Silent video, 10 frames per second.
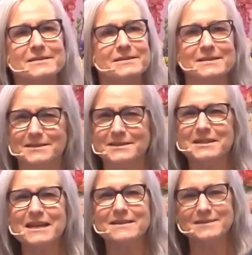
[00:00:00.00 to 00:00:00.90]

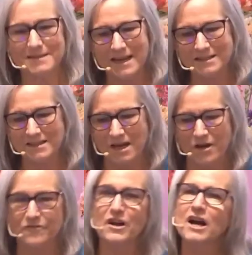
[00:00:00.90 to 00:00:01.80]
distinct set
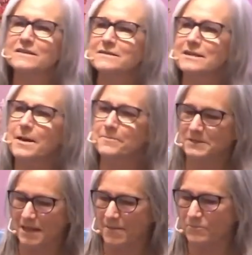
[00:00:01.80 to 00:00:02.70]
of concepts
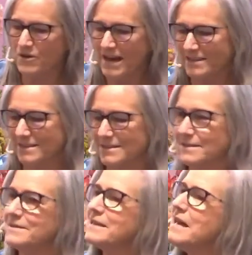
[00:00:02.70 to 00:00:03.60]
and
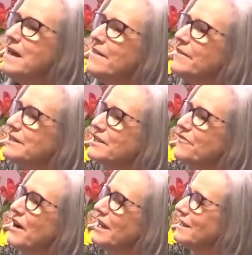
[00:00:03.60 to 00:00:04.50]
practices that
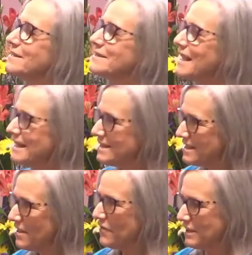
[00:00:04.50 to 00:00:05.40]
define a
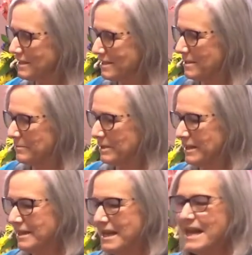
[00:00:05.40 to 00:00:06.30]
scientific
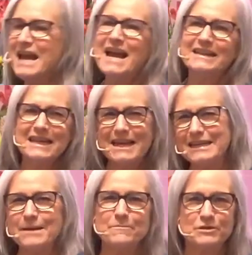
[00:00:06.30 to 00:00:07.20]
discipline at
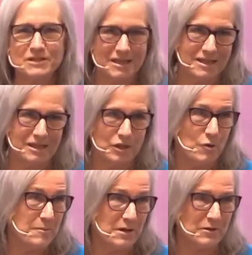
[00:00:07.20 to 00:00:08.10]
any particular
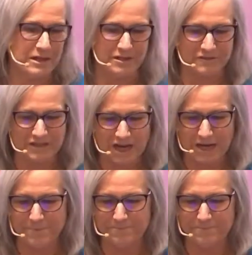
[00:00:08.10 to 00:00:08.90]
period of time.